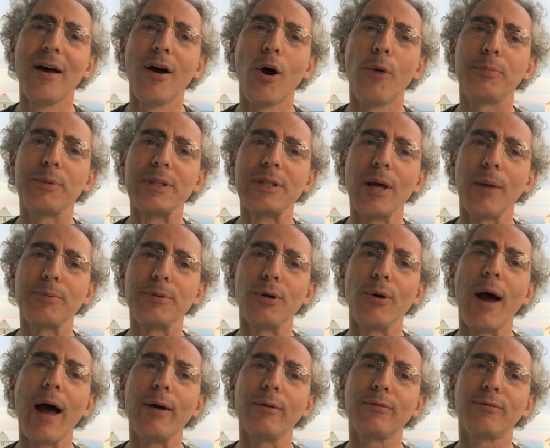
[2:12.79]
Hope this helps
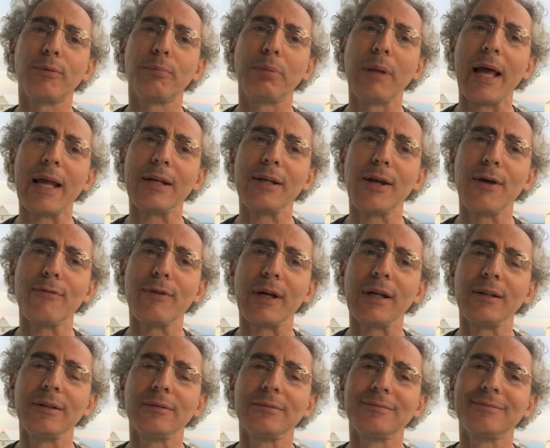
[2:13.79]
you out for planned
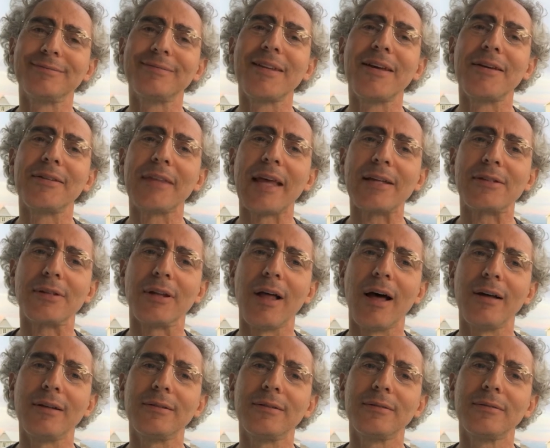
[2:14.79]
giving. Thanks a
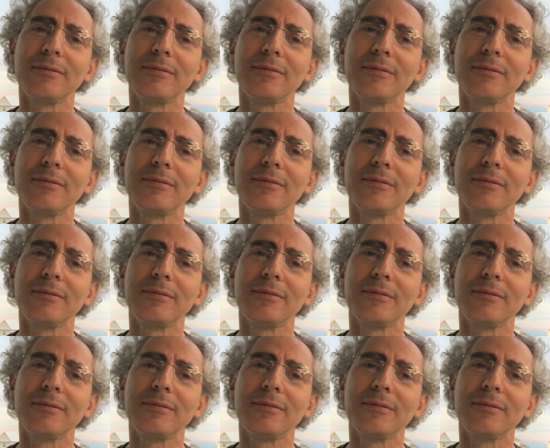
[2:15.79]
lot.